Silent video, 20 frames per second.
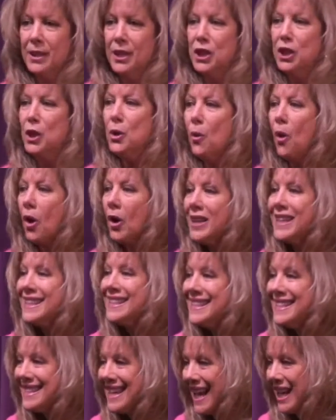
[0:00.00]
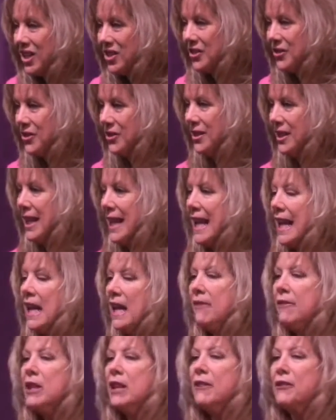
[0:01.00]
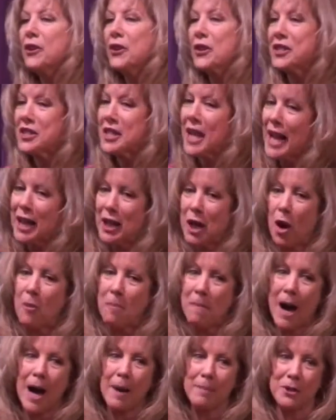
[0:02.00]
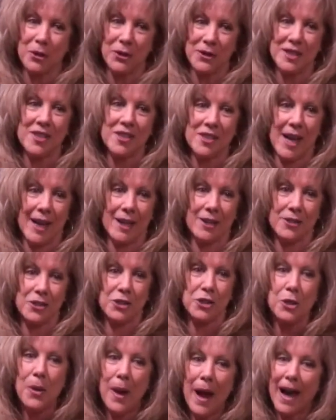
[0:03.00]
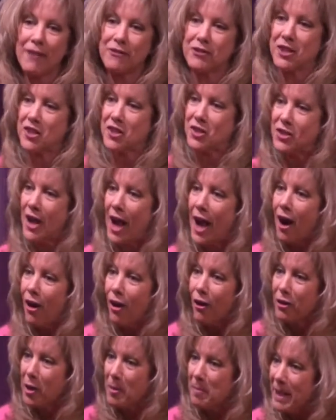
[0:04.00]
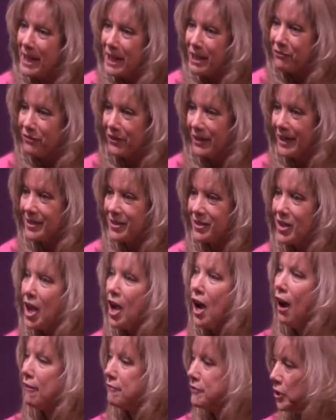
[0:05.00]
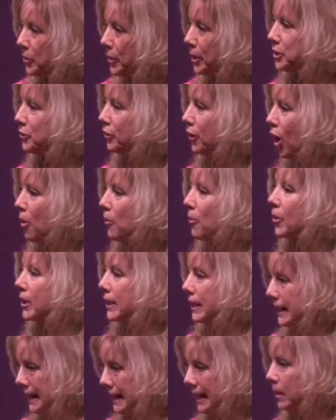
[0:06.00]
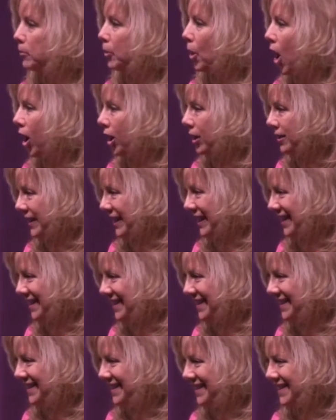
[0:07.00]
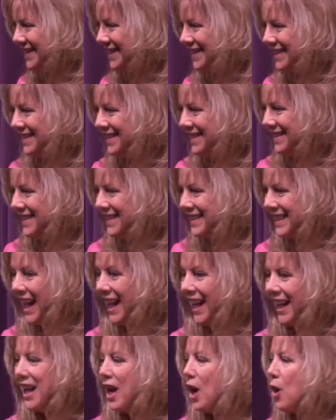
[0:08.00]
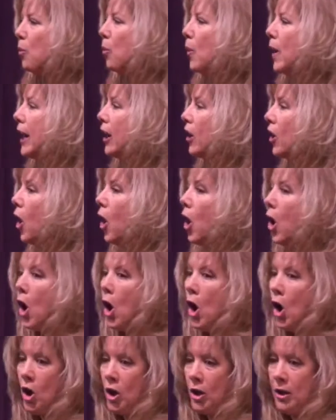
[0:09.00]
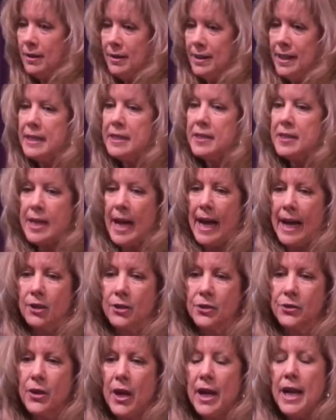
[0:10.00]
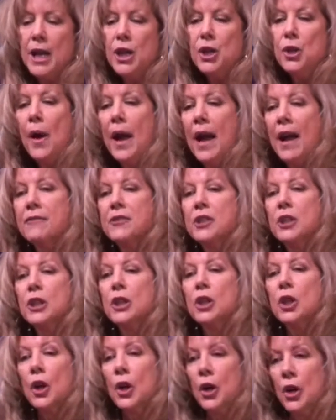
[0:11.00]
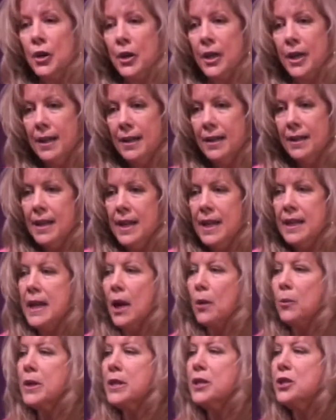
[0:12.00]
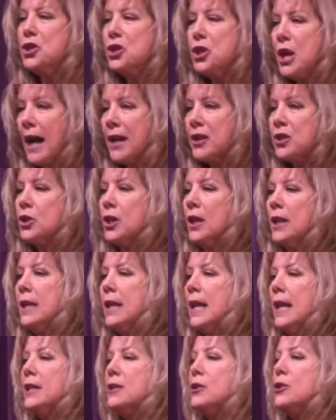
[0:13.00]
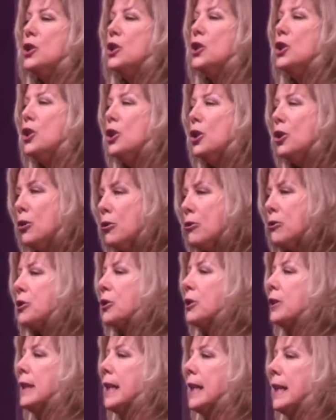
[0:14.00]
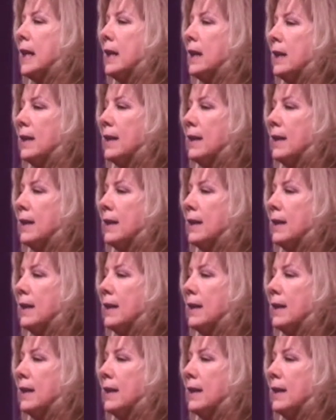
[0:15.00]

You are in sales. Even if you're a stay-at-home mom, you're in sales. You have to sell the benefits of doing your homework and eating broccoli. Okay? We are all in sales. You have to learn that rejection is usually